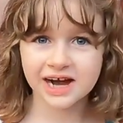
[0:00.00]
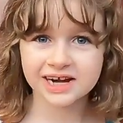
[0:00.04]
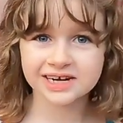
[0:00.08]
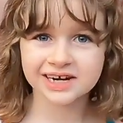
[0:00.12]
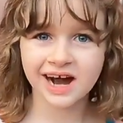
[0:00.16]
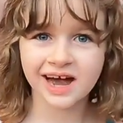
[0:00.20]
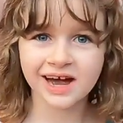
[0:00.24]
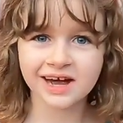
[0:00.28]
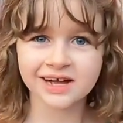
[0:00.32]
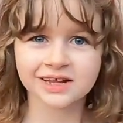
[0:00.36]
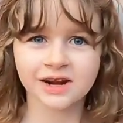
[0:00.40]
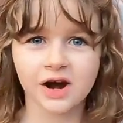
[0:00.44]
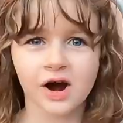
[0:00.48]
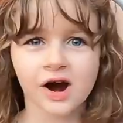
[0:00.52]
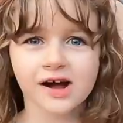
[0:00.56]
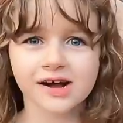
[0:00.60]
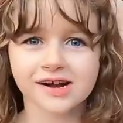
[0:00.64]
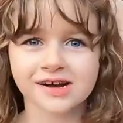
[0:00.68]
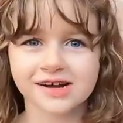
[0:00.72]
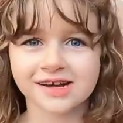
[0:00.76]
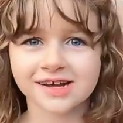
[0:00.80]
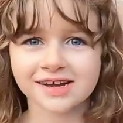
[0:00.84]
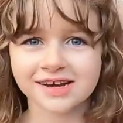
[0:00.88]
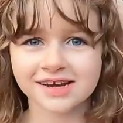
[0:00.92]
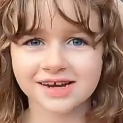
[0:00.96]
What
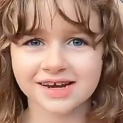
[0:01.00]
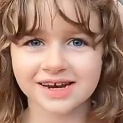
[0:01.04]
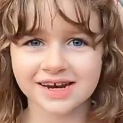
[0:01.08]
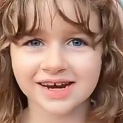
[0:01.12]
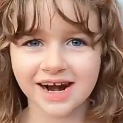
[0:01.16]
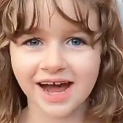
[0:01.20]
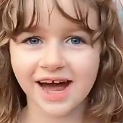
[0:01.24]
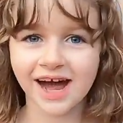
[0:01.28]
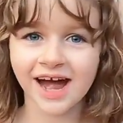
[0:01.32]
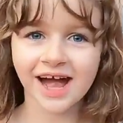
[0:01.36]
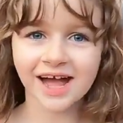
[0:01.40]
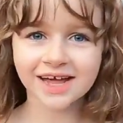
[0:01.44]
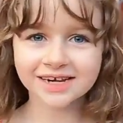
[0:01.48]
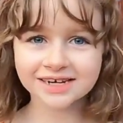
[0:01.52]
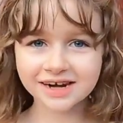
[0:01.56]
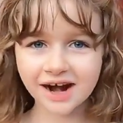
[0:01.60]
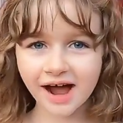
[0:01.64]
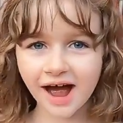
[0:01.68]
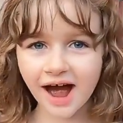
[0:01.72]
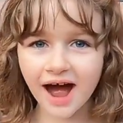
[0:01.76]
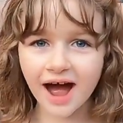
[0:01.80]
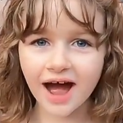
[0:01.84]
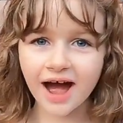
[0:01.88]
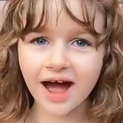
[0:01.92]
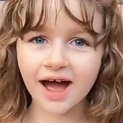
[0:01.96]
do we
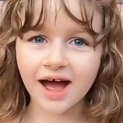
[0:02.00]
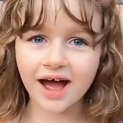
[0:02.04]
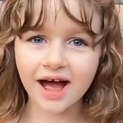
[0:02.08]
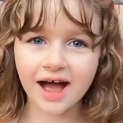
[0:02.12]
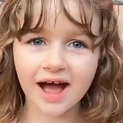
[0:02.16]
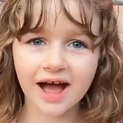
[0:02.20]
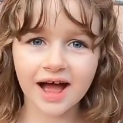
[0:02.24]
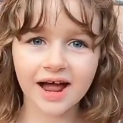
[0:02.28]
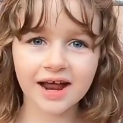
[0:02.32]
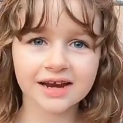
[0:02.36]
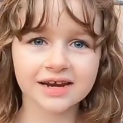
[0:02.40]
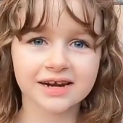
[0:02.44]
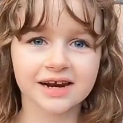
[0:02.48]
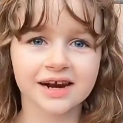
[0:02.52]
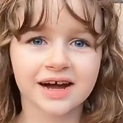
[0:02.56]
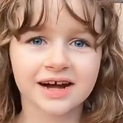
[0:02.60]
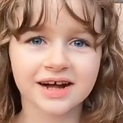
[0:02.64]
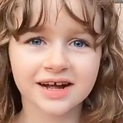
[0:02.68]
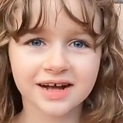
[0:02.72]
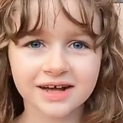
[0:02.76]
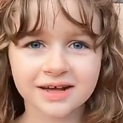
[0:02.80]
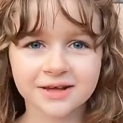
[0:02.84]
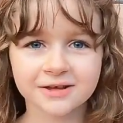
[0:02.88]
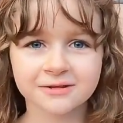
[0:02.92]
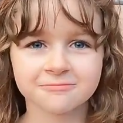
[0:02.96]
say to wish people a
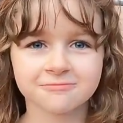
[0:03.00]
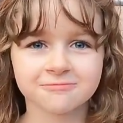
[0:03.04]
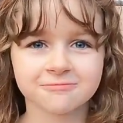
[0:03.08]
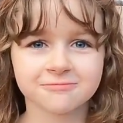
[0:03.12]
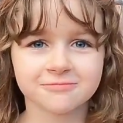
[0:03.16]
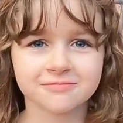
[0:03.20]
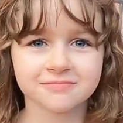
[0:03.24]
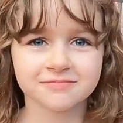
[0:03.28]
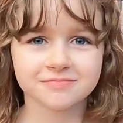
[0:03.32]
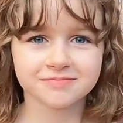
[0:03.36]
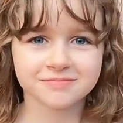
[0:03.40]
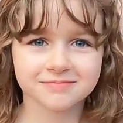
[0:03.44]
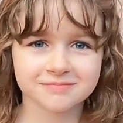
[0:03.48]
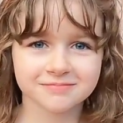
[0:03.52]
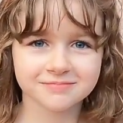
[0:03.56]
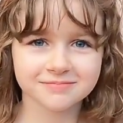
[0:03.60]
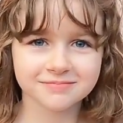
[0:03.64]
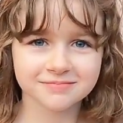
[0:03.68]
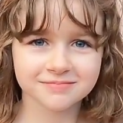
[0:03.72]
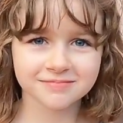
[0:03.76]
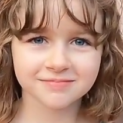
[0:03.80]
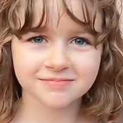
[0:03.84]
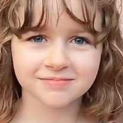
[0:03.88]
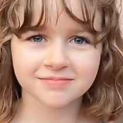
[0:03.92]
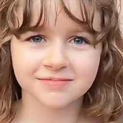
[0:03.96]
happy new year here in
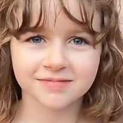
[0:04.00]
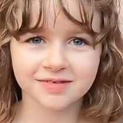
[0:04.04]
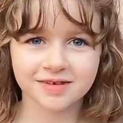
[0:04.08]
Singapore?